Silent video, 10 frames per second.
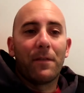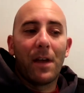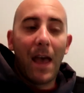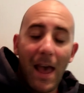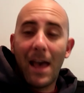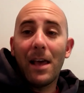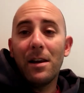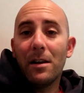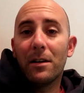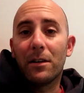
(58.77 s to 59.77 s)
had
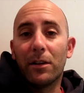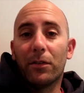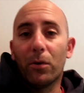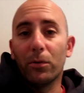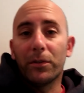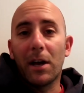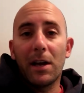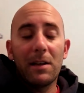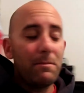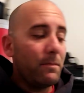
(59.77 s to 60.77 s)
this whole
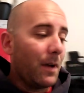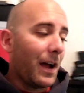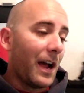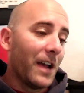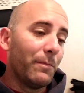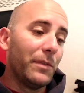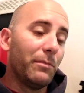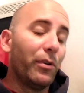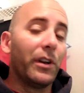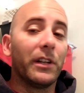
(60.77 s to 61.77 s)
time, I've been
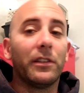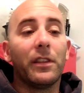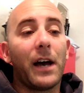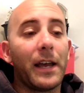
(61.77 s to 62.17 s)
putting into the